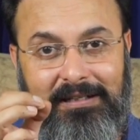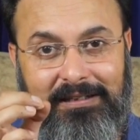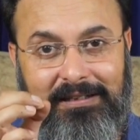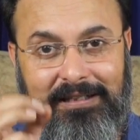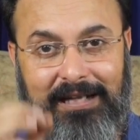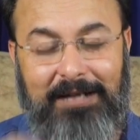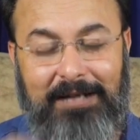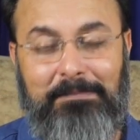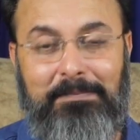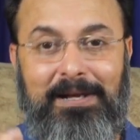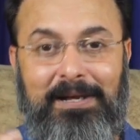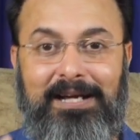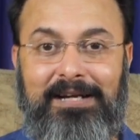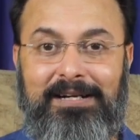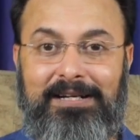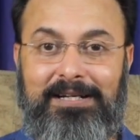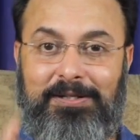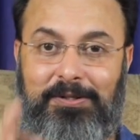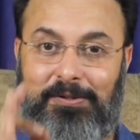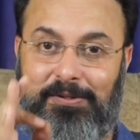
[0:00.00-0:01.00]
that
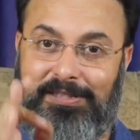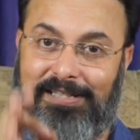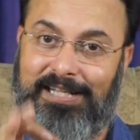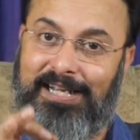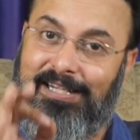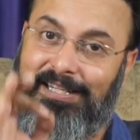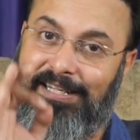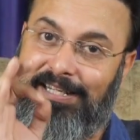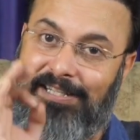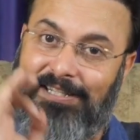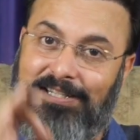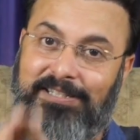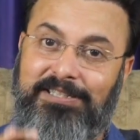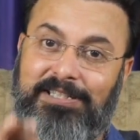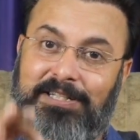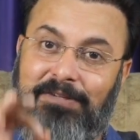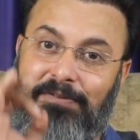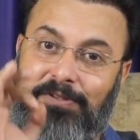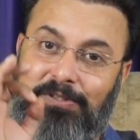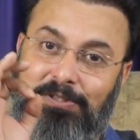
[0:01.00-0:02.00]
planet or that
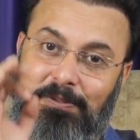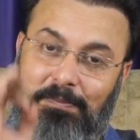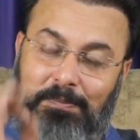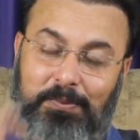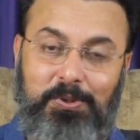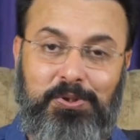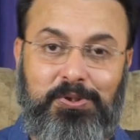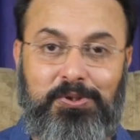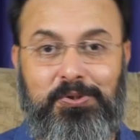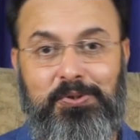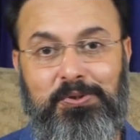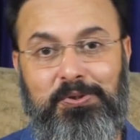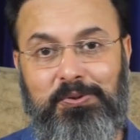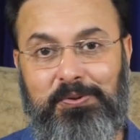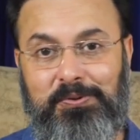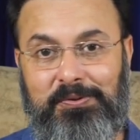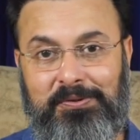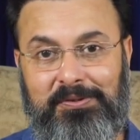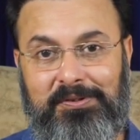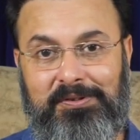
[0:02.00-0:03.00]
energy was supposed to
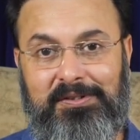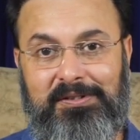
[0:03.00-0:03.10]
do,